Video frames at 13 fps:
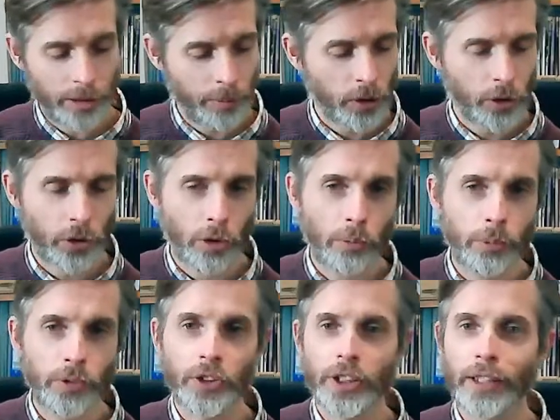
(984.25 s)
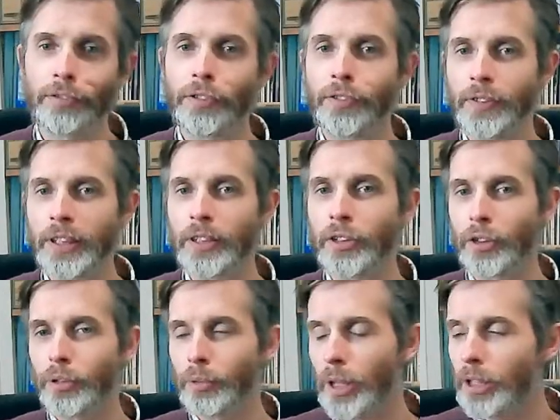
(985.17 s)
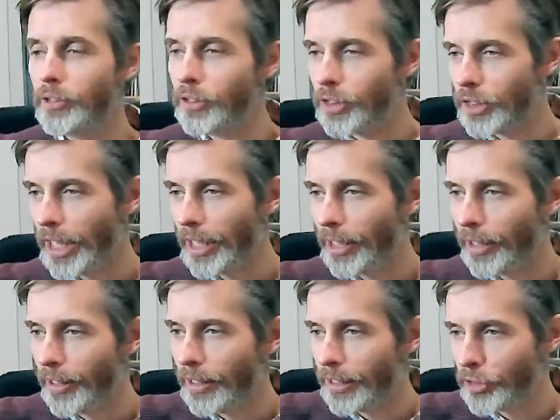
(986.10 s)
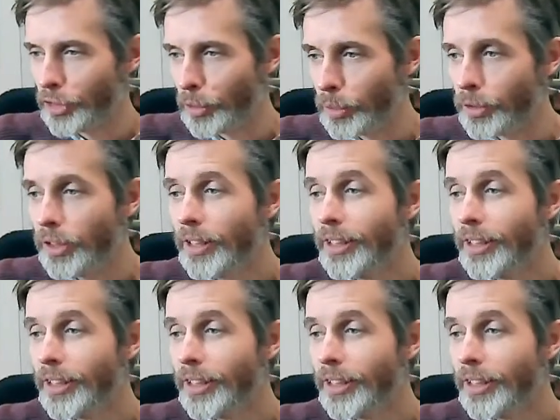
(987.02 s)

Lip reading: because you've got to move several fingers at once and so on.